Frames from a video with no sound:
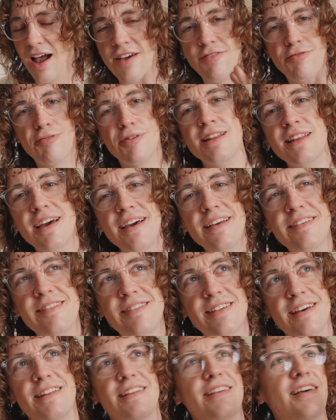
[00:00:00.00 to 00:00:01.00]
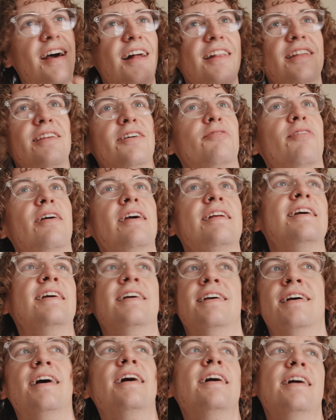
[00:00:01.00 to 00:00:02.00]
I've realized that color
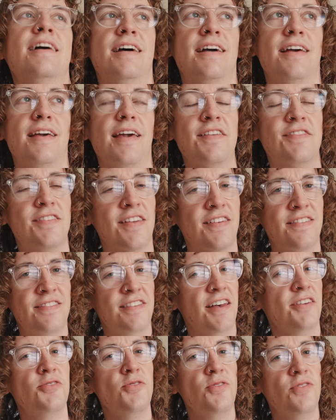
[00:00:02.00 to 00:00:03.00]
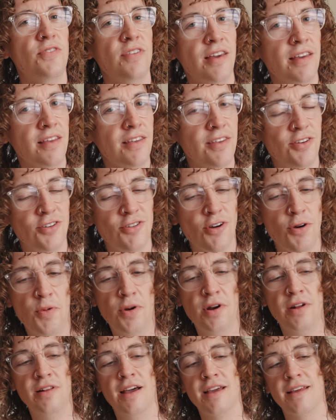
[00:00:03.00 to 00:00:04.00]
grading, it's a subtle thing. You don't
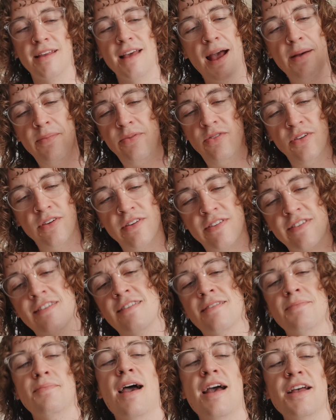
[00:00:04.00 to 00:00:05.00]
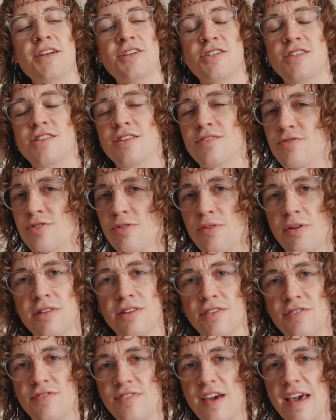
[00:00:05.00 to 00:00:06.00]
wanna like absolutely smash the viewer in
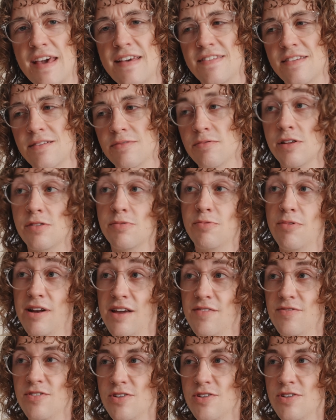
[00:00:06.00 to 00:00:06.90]
the face with whatever